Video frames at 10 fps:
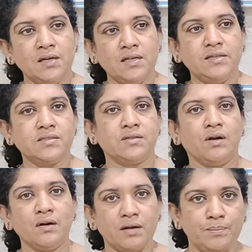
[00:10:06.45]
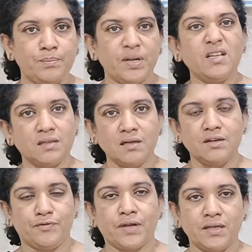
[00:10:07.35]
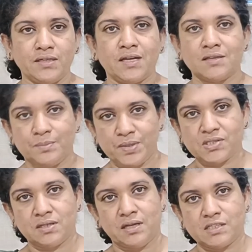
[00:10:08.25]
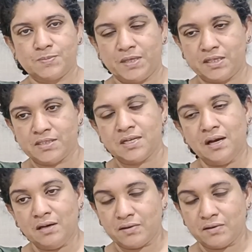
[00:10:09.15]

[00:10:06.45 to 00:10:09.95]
it is not breathing difficulty that the patient experiences.